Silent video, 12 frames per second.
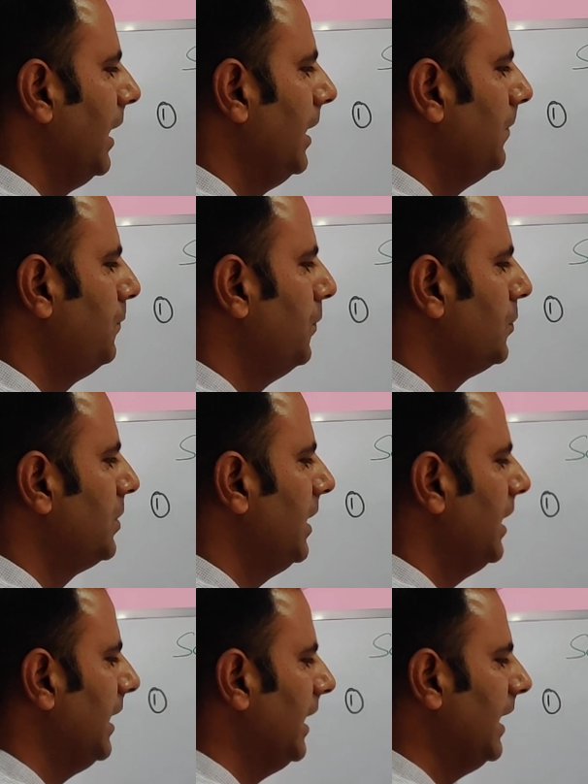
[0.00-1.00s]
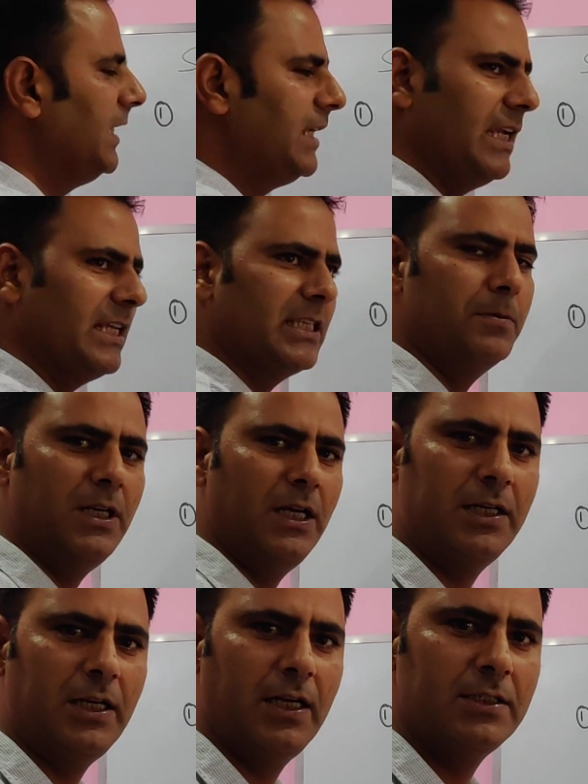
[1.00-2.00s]
If you see in case of
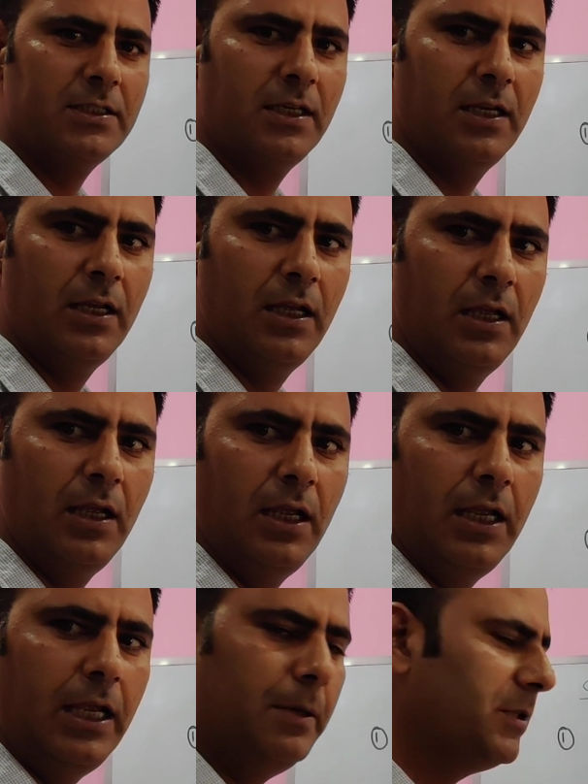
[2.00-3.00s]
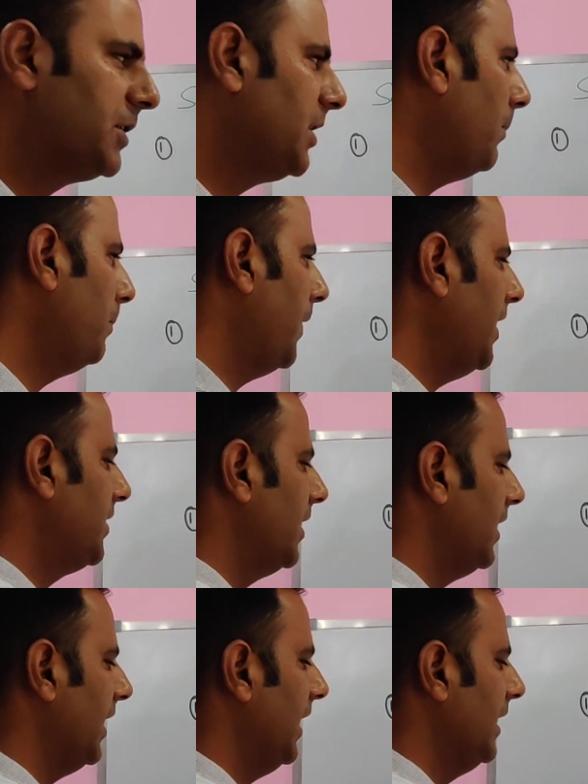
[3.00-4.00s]
turtles, if the
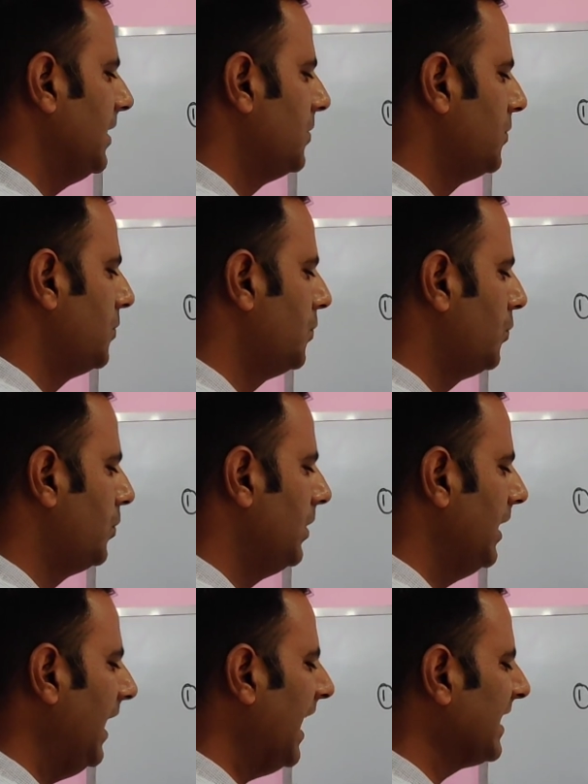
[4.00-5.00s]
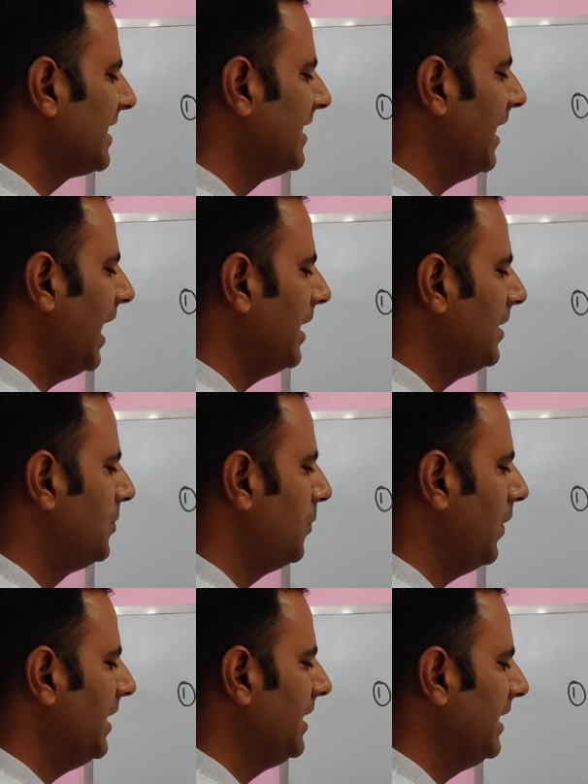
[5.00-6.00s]
temperature is less than
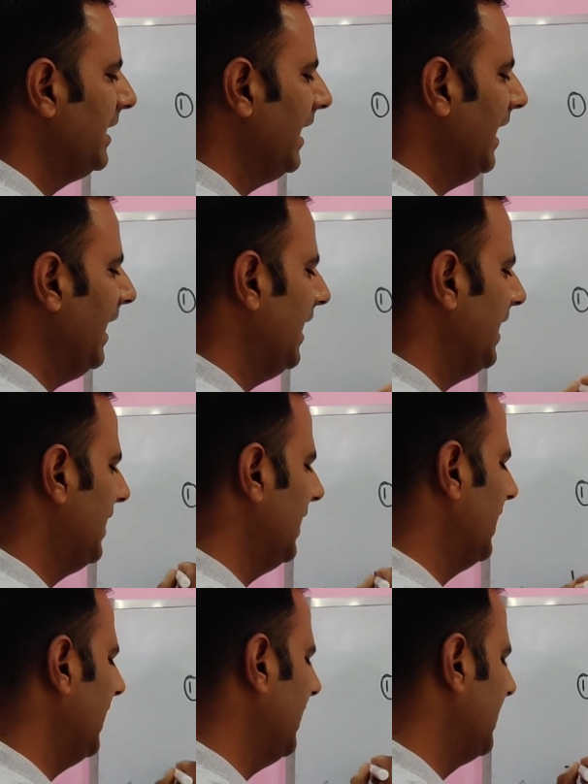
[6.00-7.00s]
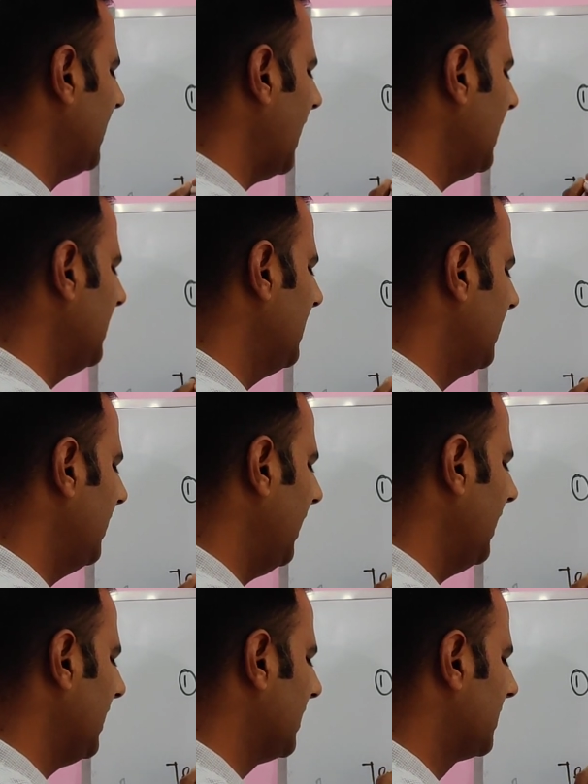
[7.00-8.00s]
28 degrees
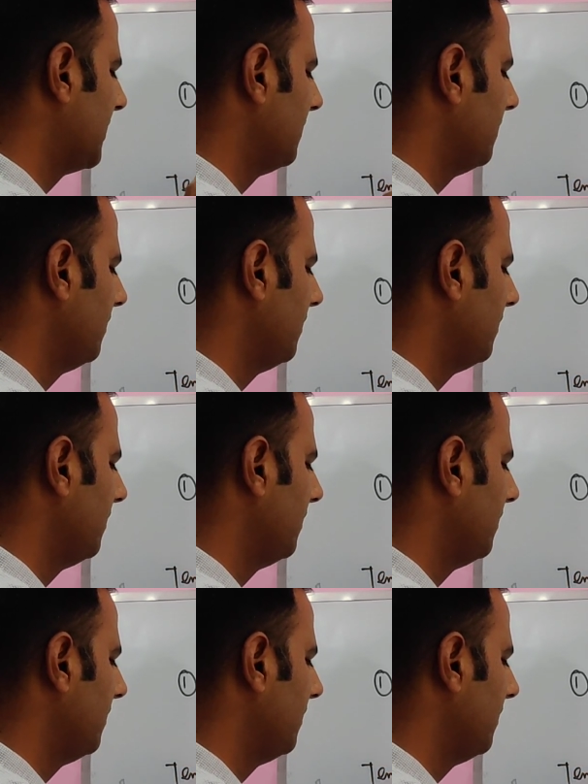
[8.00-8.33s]
centigrades,